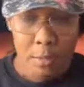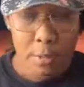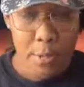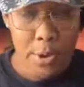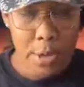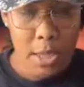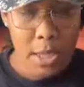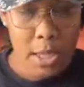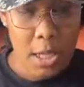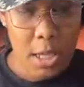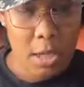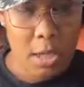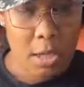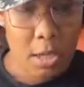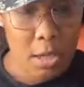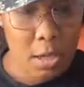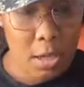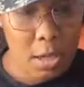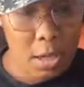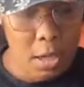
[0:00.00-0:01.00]
But
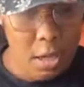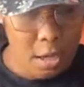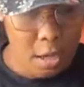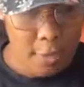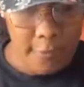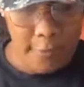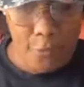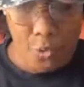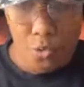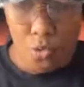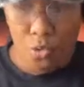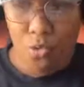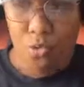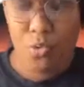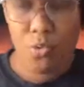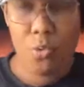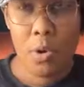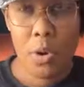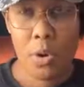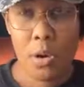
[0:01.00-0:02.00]
if
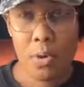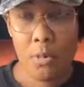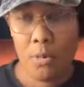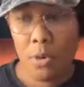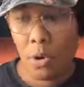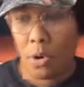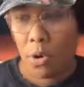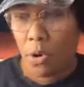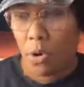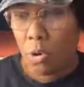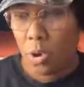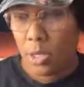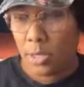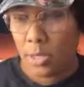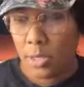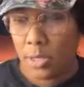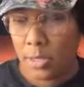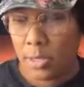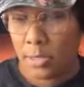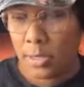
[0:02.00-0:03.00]
you go
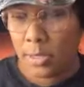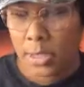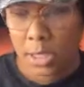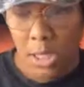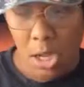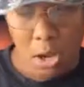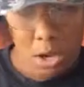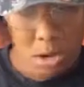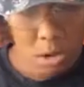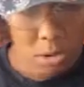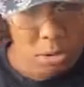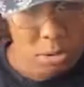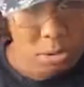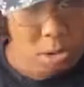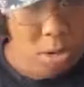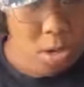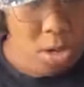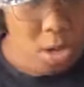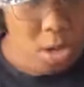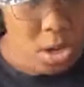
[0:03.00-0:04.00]
on
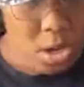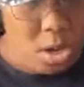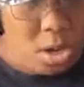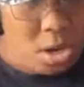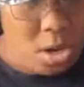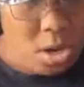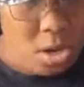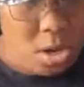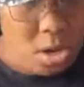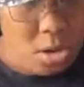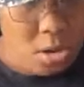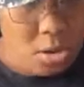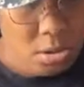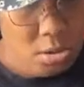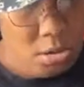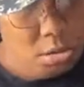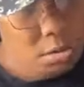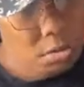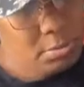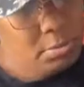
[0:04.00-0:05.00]
Styles,
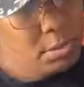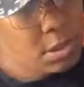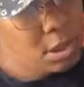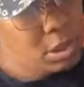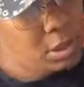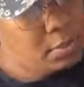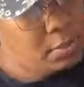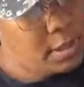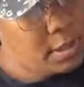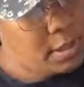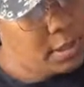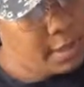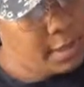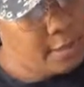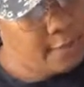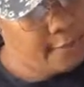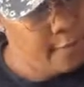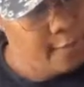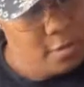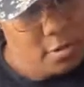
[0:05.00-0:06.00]
this one I
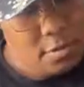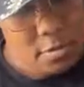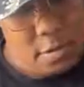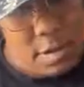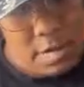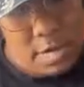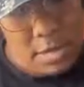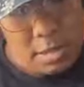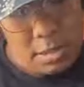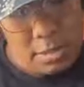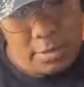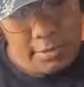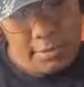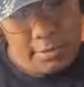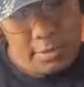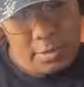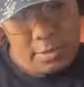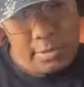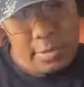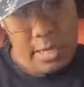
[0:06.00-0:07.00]
got from, where did I get this
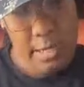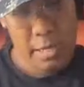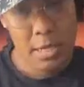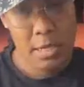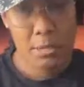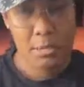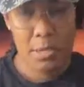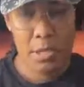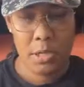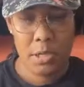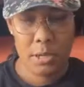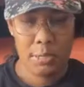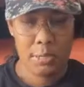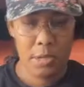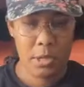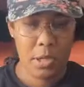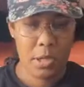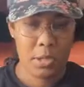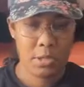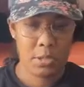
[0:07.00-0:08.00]
from? I think
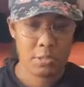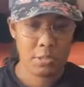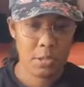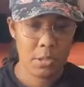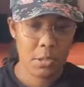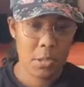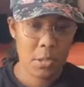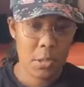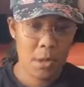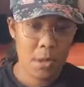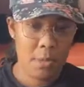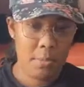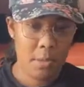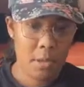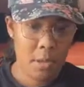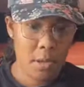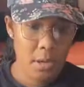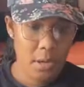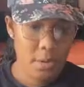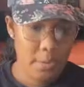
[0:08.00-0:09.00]
PW Customs.
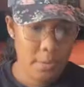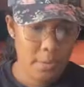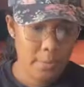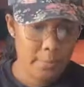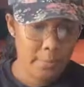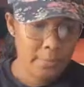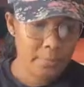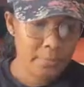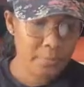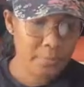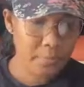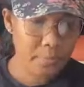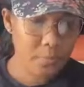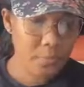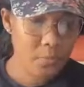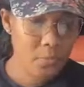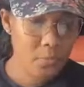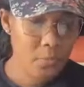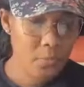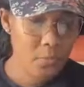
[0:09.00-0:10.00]
But anyway,
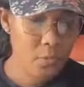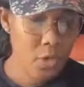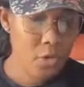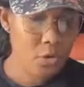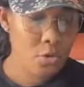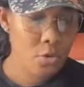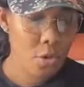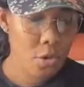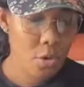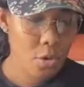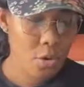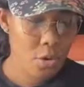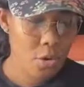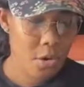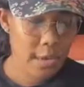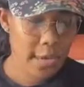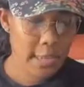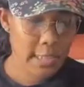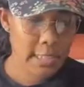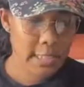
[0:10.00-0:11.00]
you can
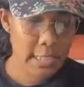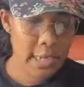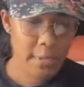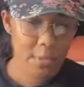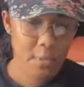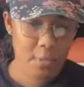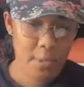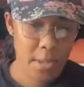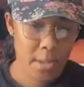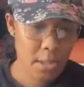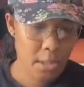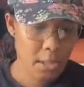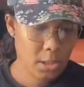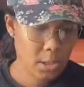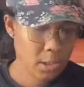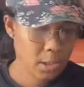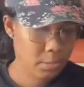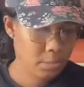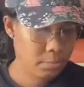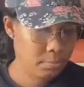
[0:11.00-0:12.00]
order like sample
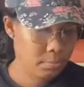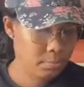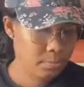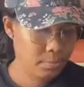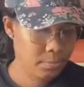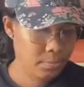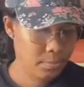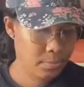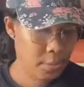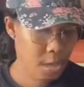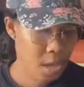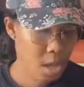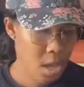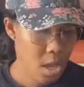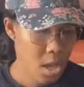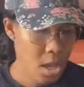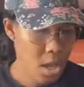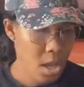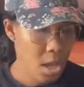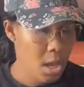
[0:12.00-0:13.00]
packs.
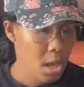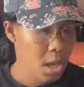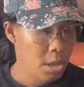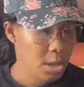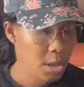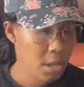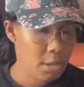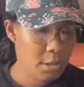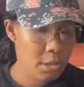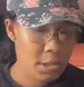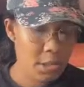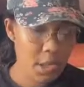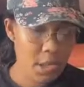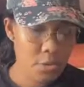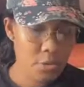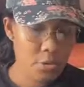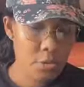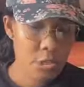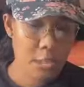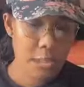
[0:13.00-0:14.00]
And they'll
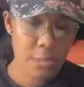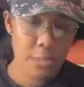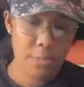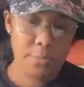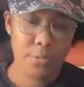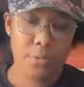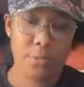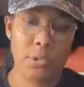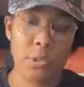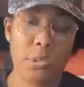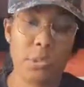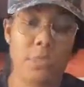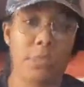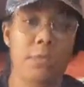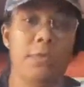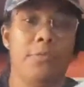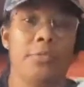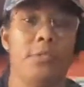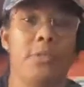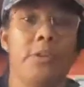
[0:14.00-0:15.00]
send you samples
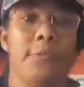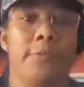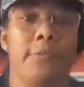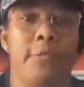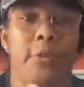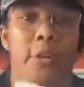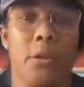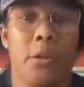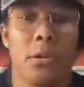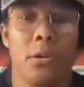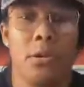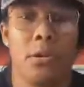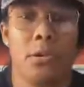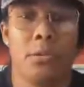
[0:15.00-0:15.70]
of different